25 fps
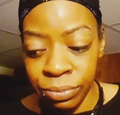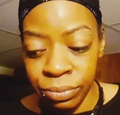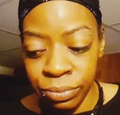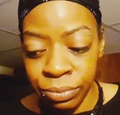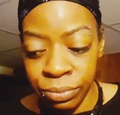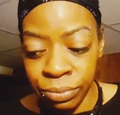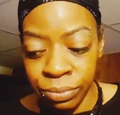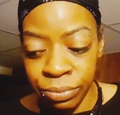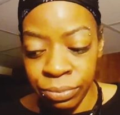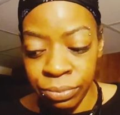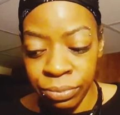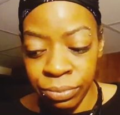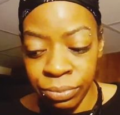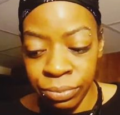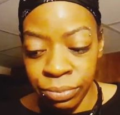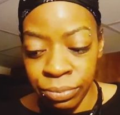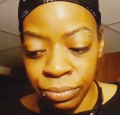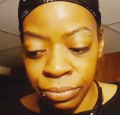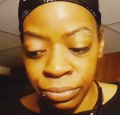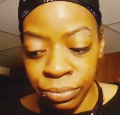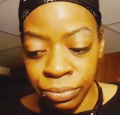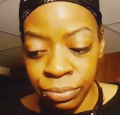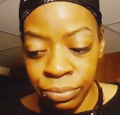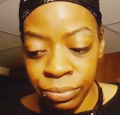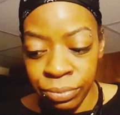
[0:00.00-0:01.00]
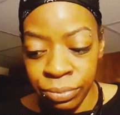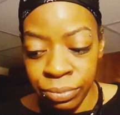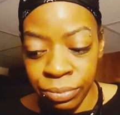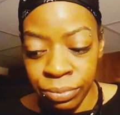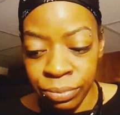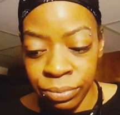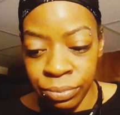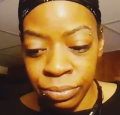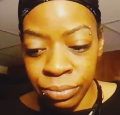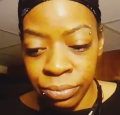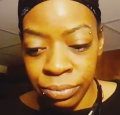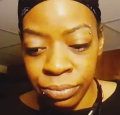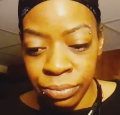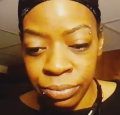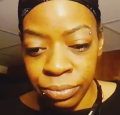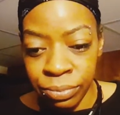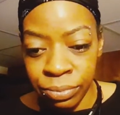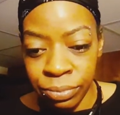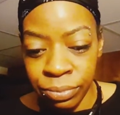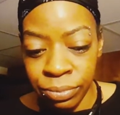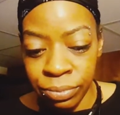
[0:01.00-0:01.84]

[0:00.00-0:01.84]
Nobody speaks.